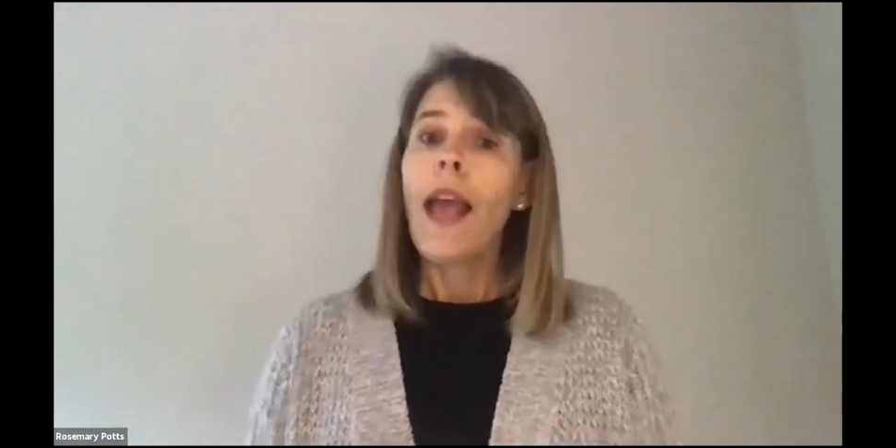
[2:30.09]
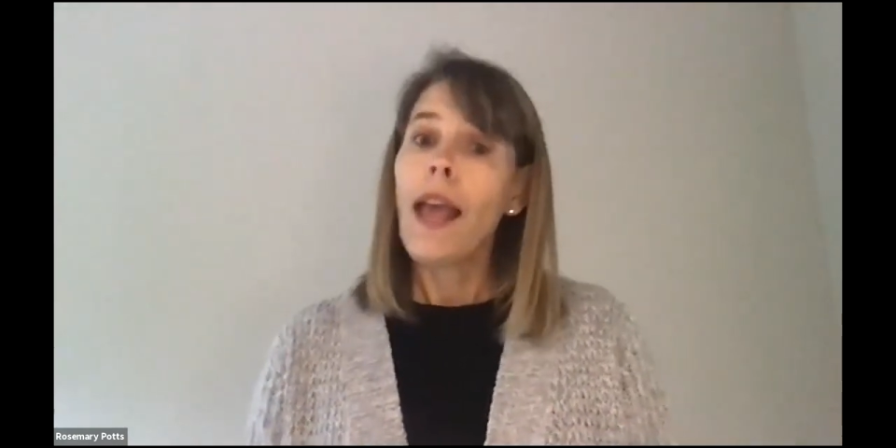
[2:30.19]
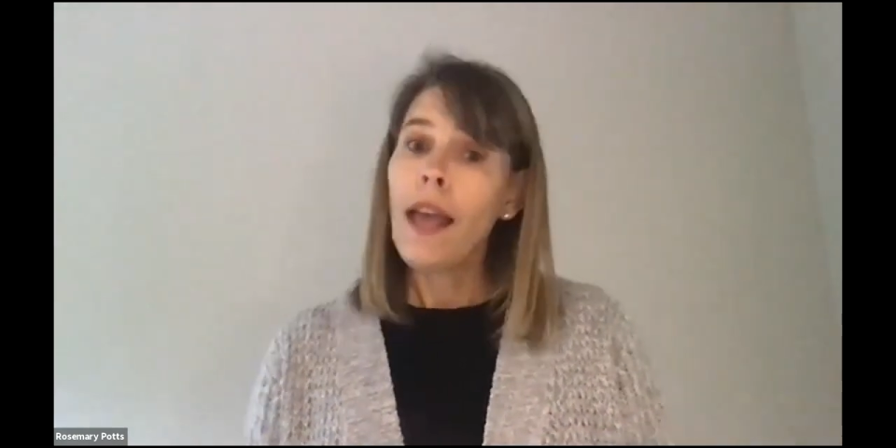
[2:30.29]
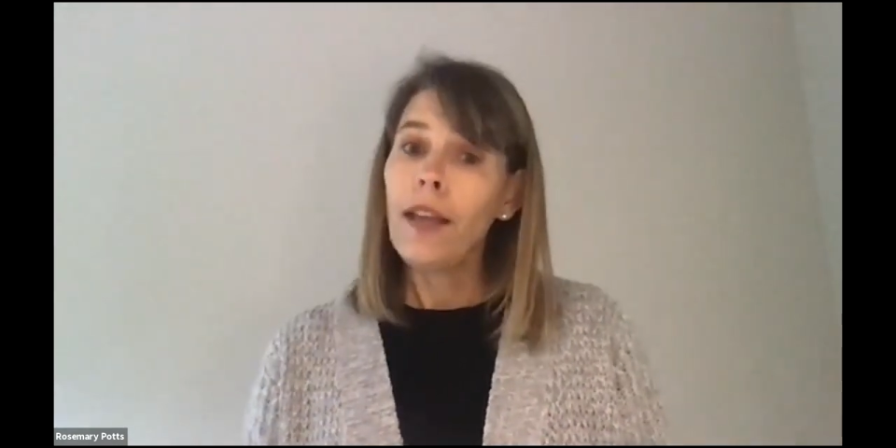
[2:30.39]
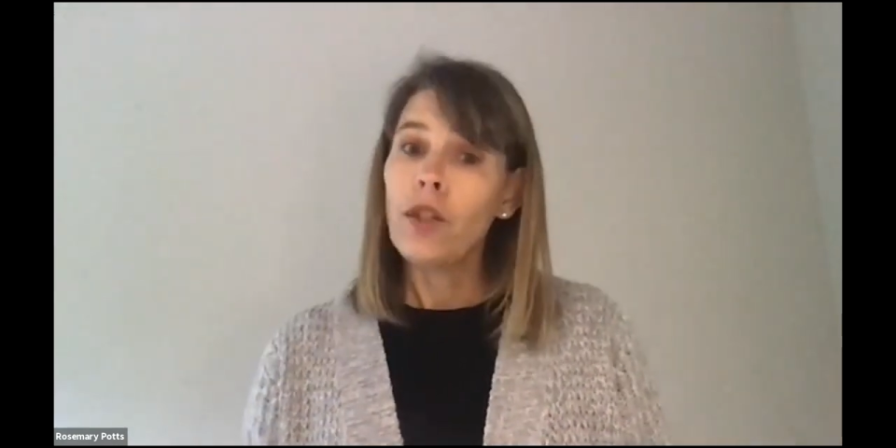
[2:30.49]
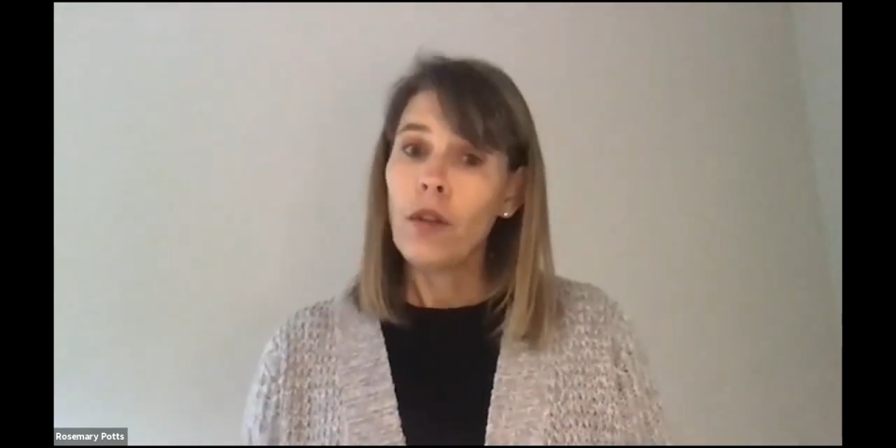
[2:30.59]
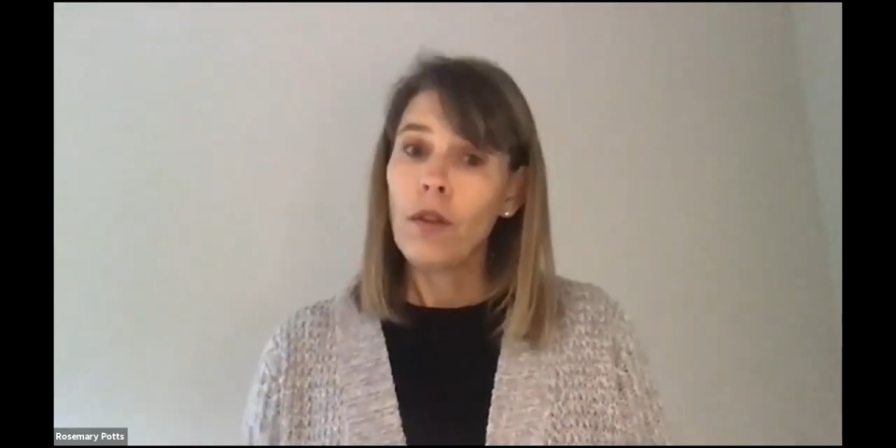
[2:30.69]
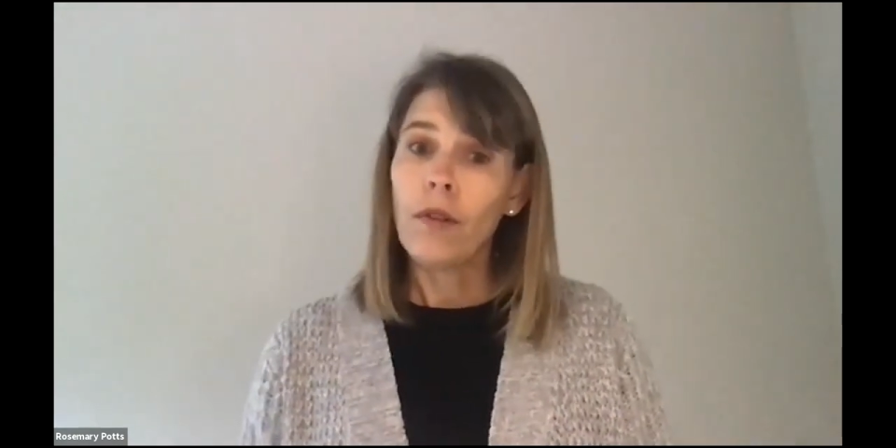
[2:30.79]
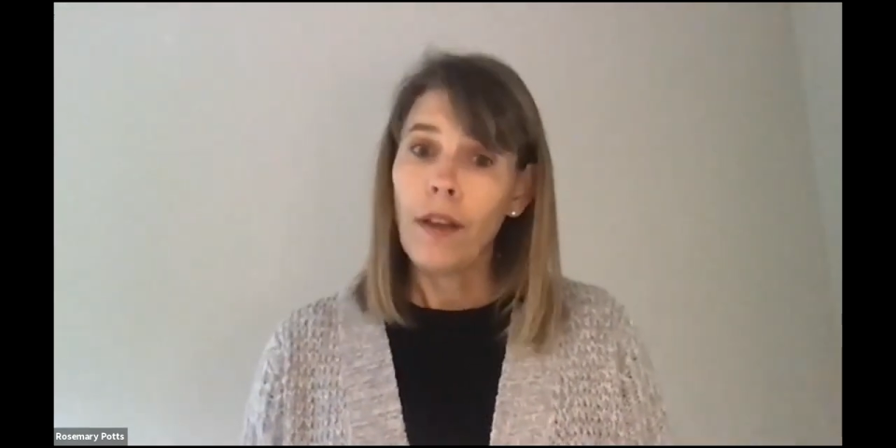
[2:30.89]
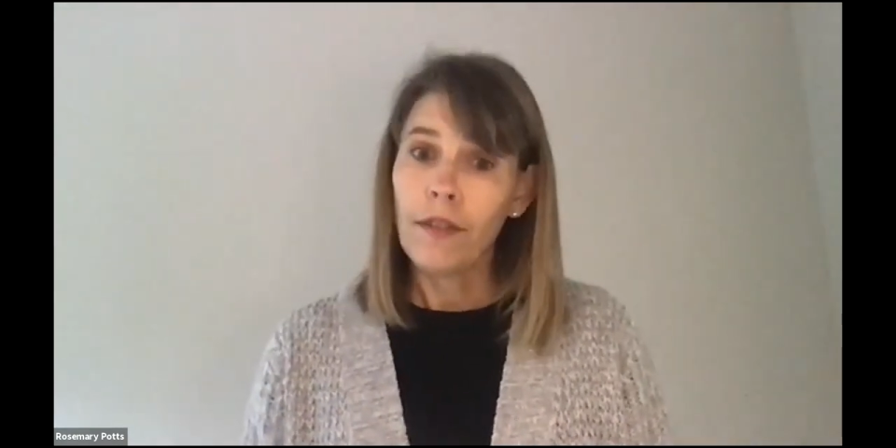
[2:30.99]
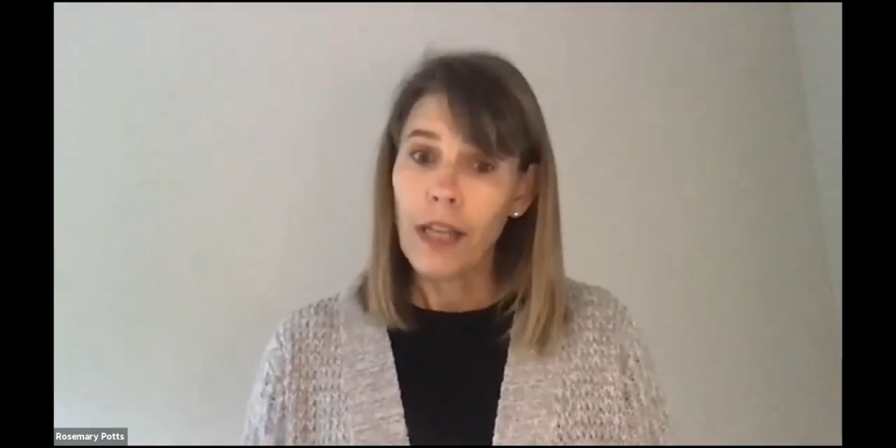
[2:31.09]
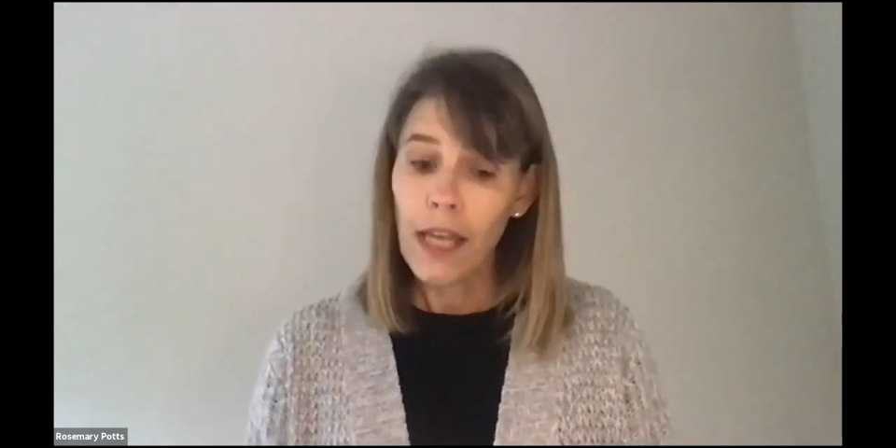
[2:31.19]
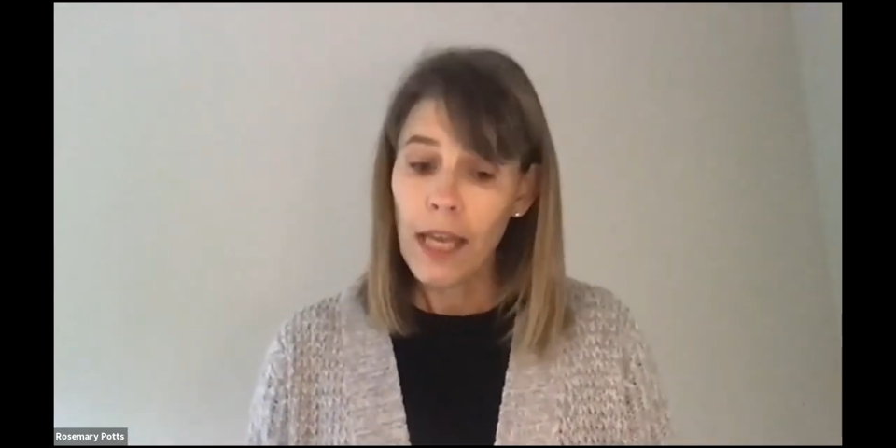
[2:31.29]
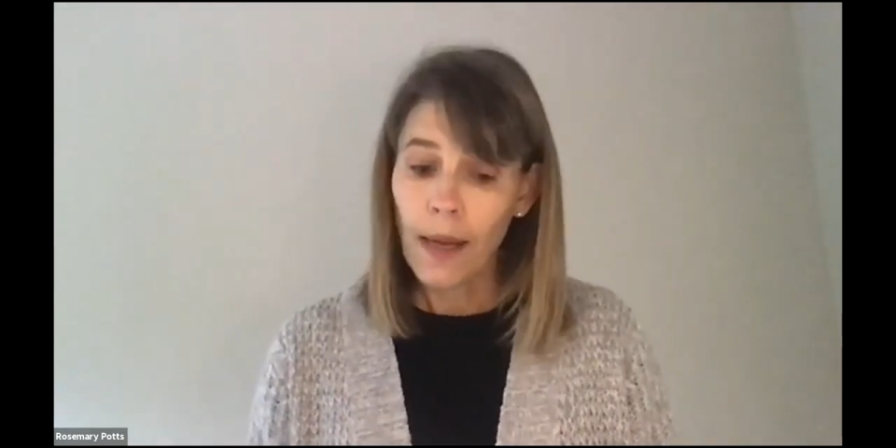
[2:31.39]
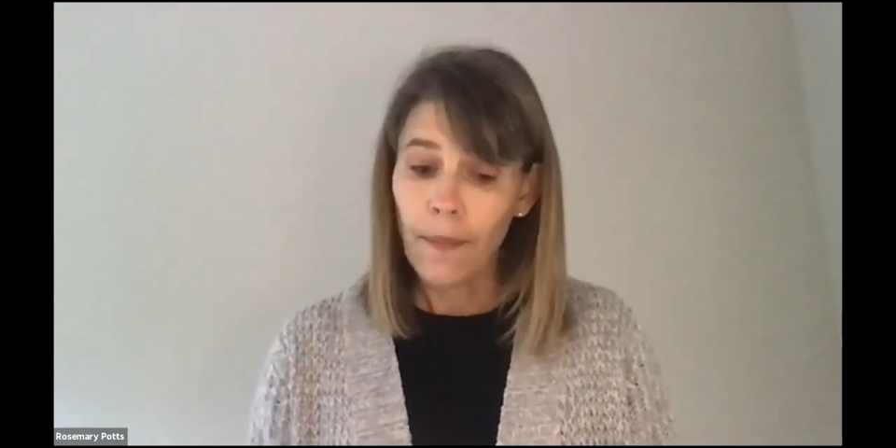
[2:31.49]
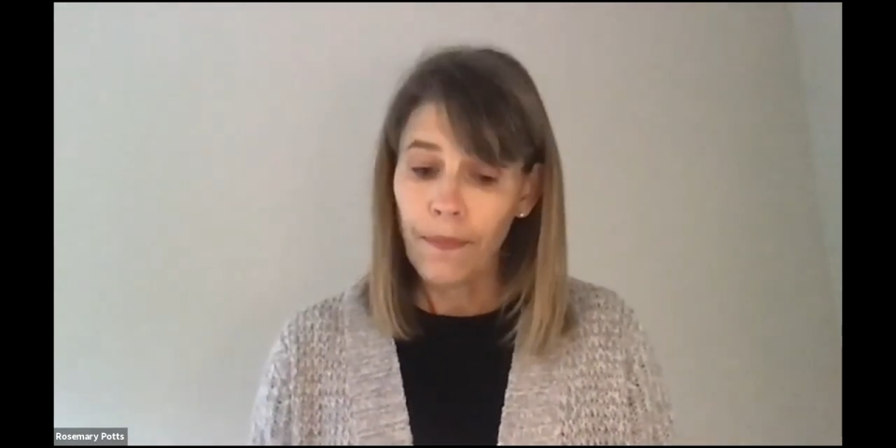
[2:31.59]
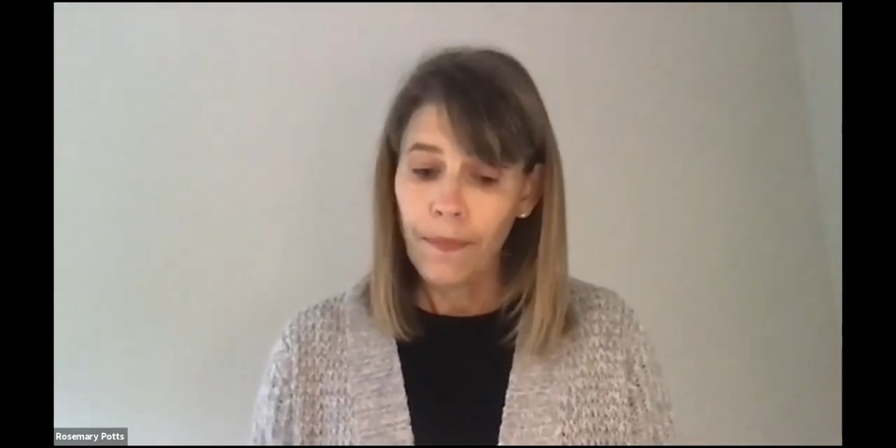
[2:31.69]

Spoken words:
and show their love to him.